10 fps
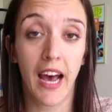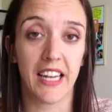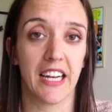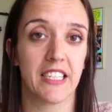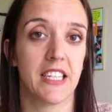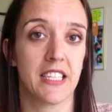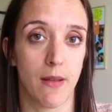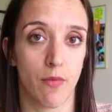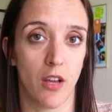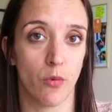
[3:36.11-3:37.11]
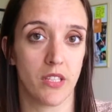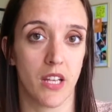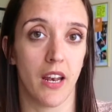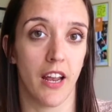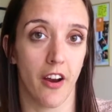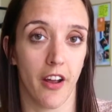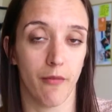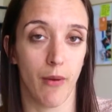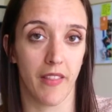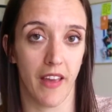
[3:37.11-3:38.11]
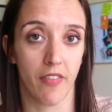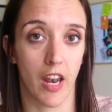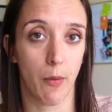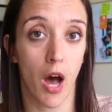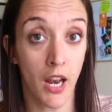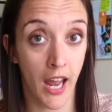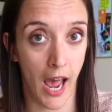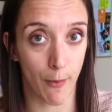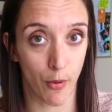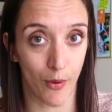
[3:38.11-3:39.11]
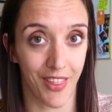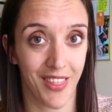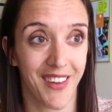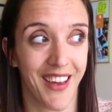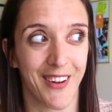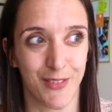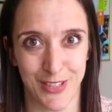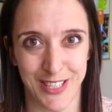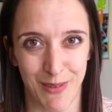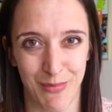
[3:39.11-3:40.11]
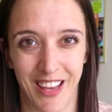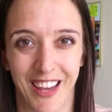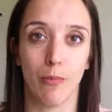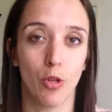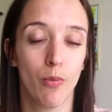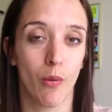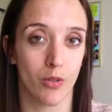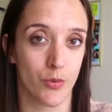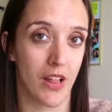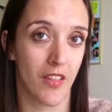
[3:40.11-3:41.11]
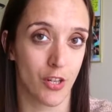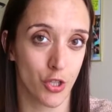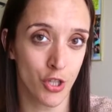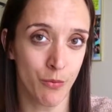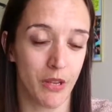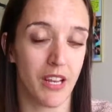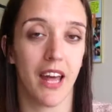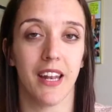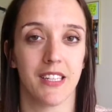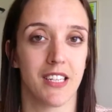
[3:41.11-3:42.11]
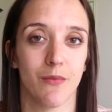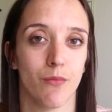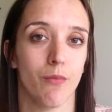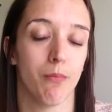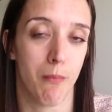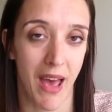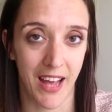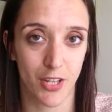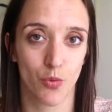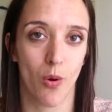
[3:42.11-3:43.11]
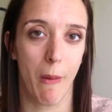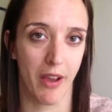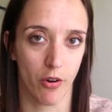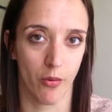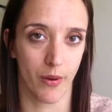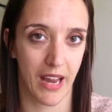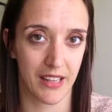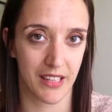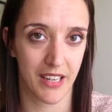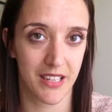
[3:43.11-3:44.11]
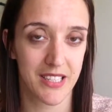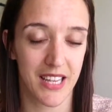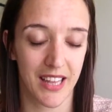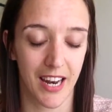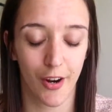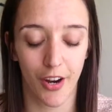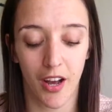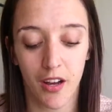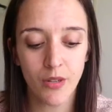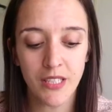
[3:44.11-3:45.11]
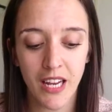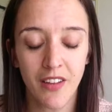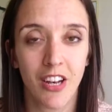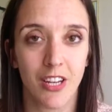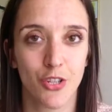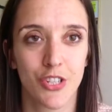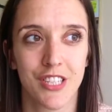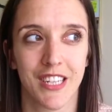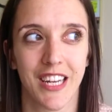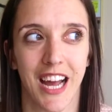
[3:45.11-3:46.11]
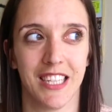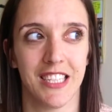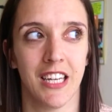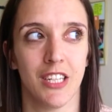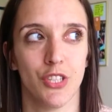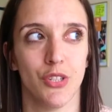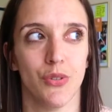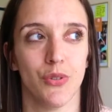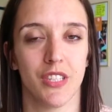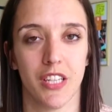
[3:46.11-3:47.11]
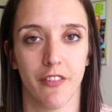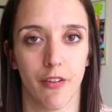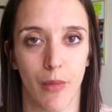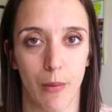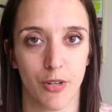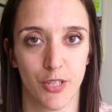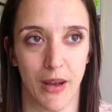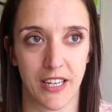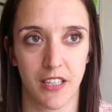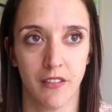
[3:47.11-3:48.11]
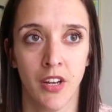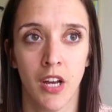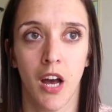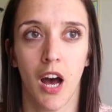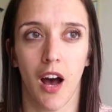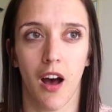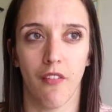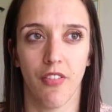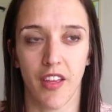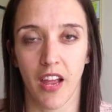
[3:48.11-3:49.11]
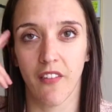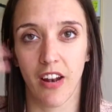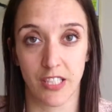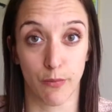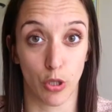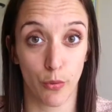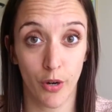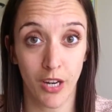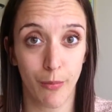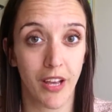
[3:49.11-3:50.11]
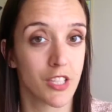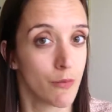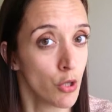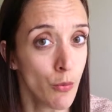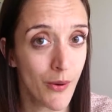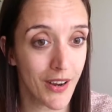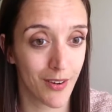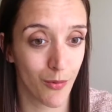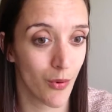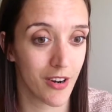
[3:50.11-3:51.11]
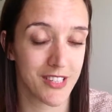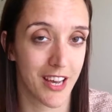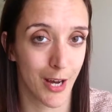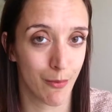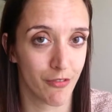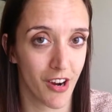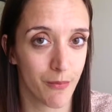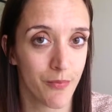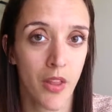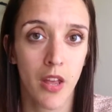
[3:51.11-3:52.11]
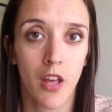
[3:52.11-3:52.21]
And I did the same thing with an area of my life that I'm unhappy with and it was the same thing. My blueprint was what I thought it should be and it didn't match what my current reality is in that area. It was kind of an interesting idea to see it from that perspective of thinking of it as a blueprint because a blueprint, where does that come from?